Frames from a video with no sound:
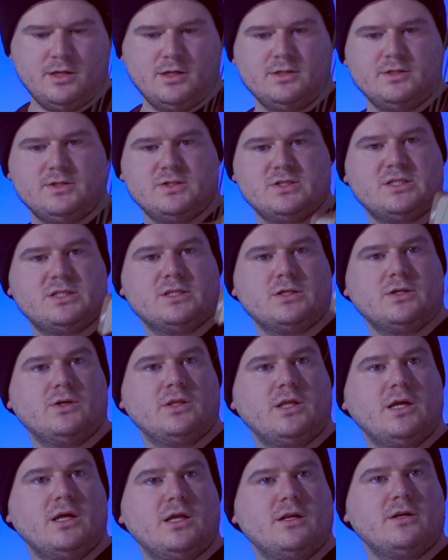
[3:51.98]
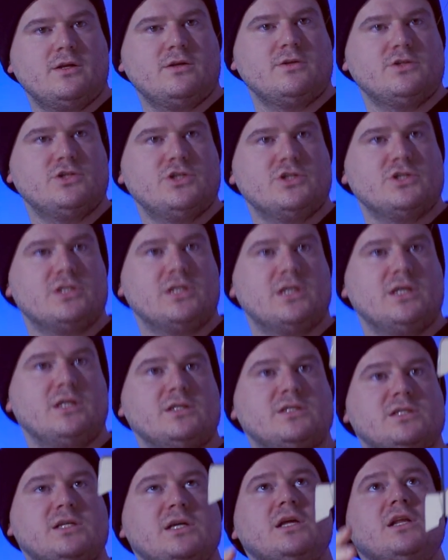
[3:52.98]
And so then just
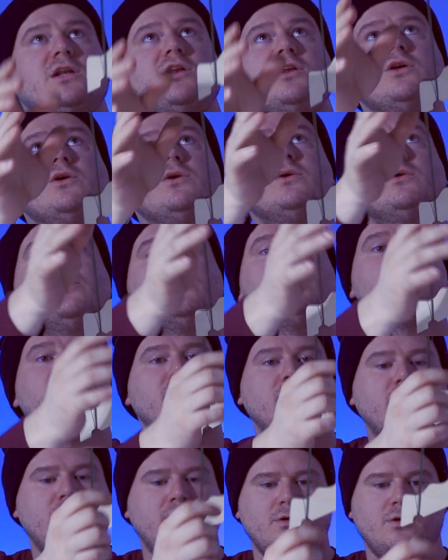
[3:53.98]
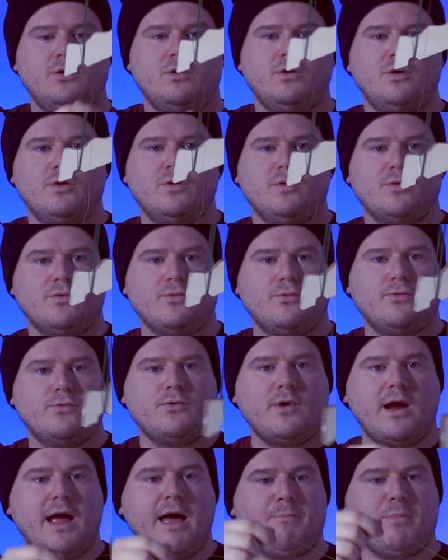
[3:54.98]
continue
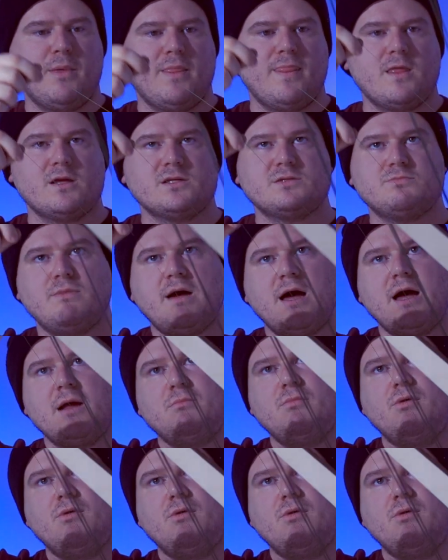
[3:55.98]
wrapping this bad